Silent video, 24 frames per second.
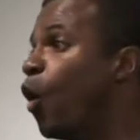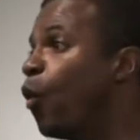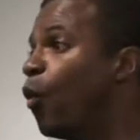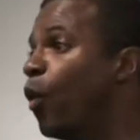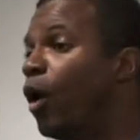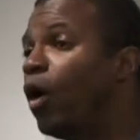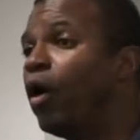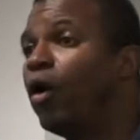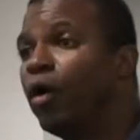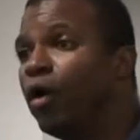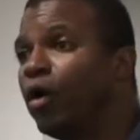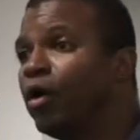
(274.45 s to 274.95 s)

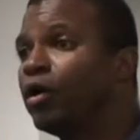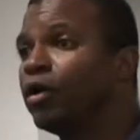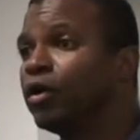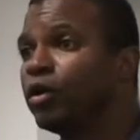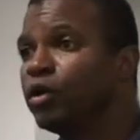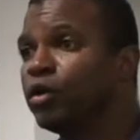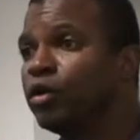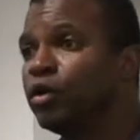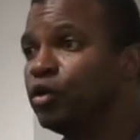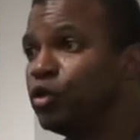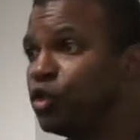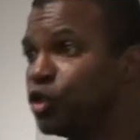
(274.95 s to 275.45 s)
"Well,
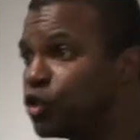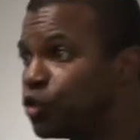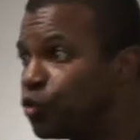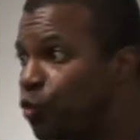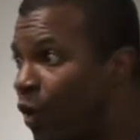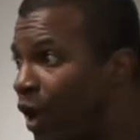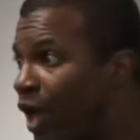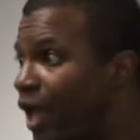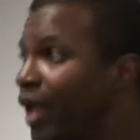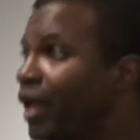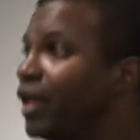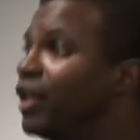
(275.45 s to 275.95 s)
you just
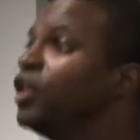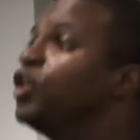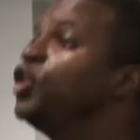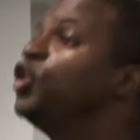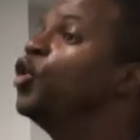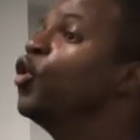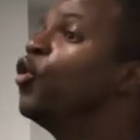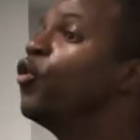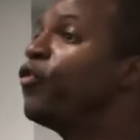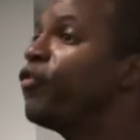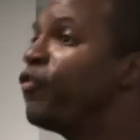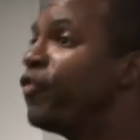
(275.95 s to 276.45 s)
wait,
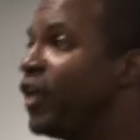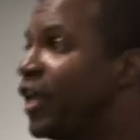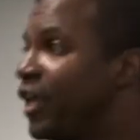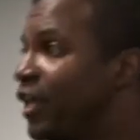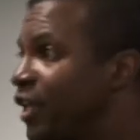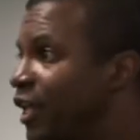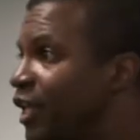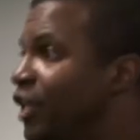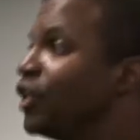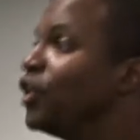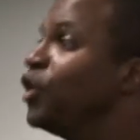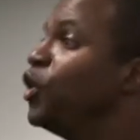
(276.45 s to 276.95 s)
you'll
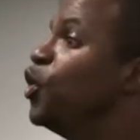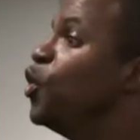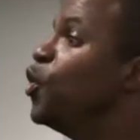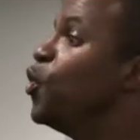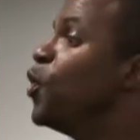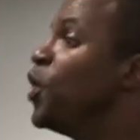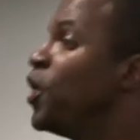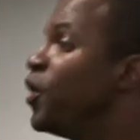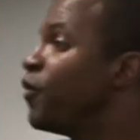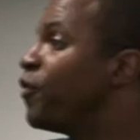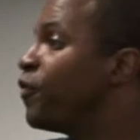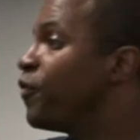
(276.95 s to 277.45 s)
feel it, you
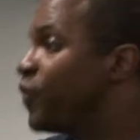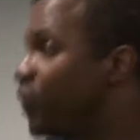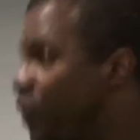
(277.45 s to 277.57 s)
will